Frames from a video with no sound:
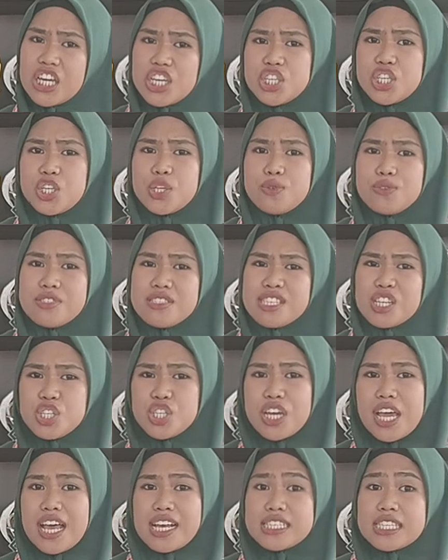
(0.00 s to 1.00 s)
issues such
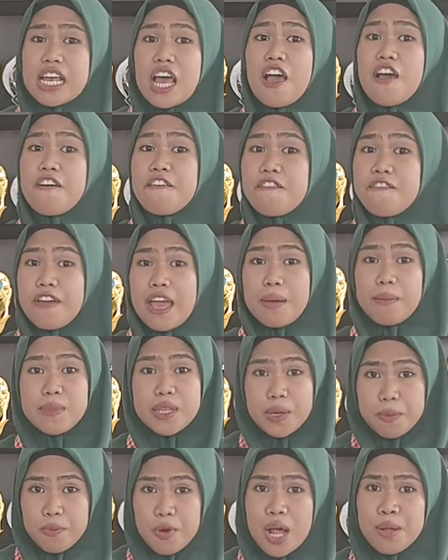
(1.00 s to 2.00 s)
as
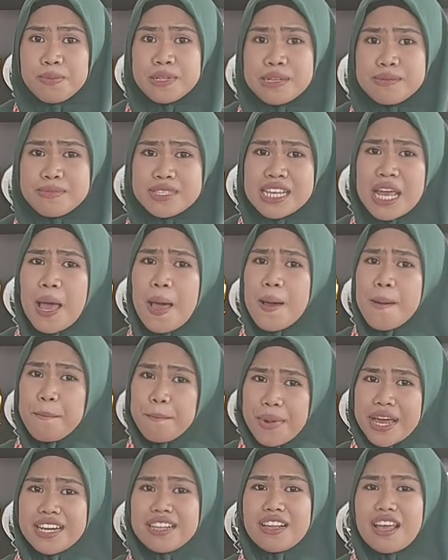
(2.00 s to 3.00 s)
family problems,
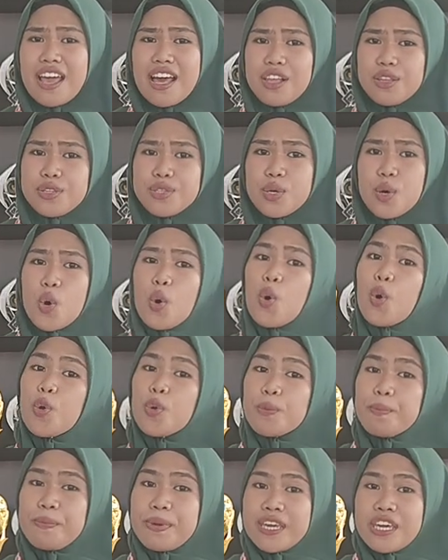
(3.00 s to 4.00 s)
mental health,
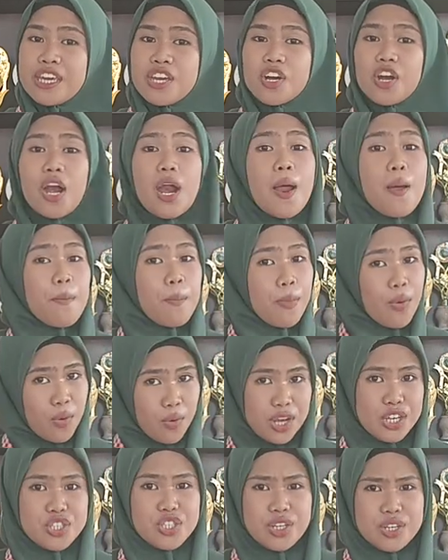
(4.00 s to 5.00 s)
or peer
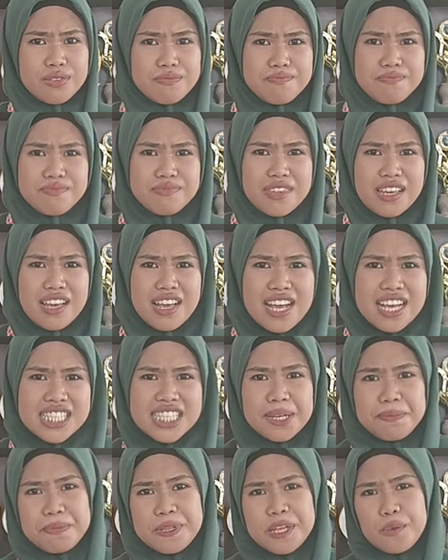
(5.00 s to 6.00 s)
pressure.
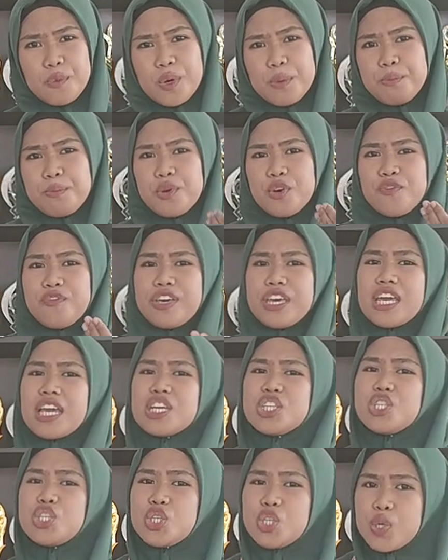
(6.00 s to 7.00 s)
Simply removing a
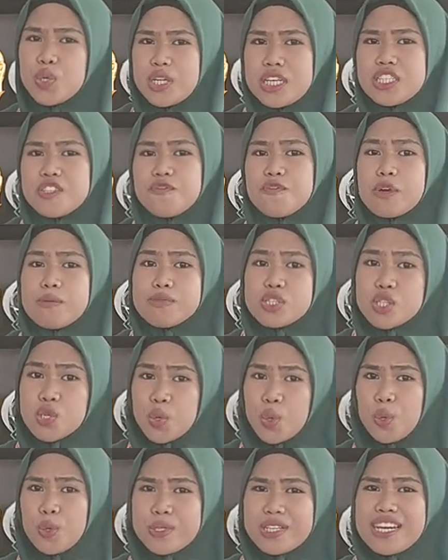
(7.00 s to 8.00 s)
student from
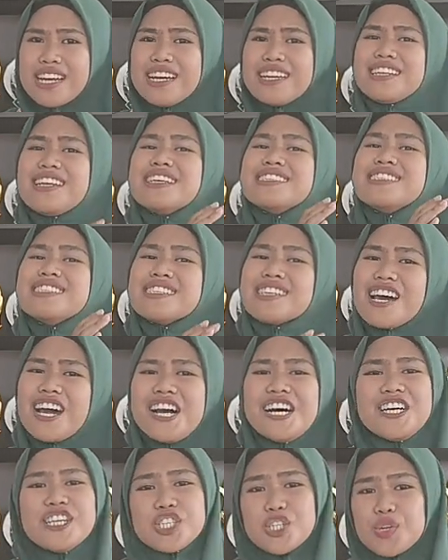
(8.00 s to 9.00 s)
school does
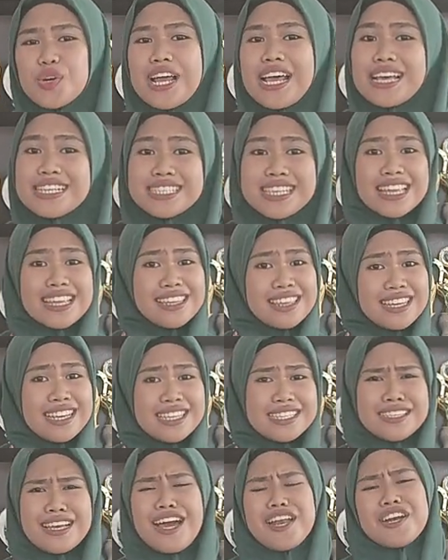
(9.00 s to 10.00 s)
not address
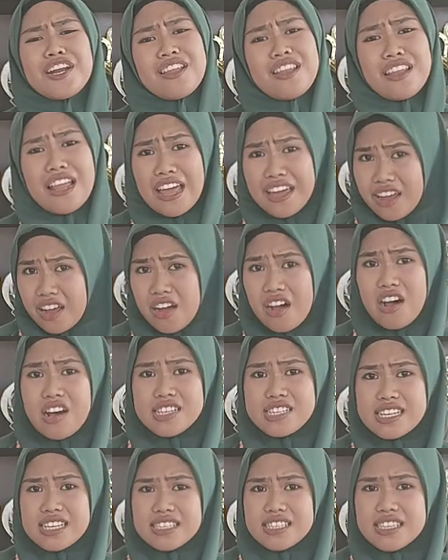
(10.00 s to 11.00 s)
these underlying
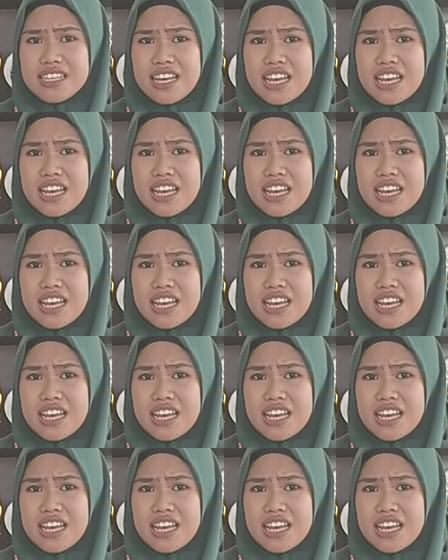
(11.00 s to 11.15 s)
causes.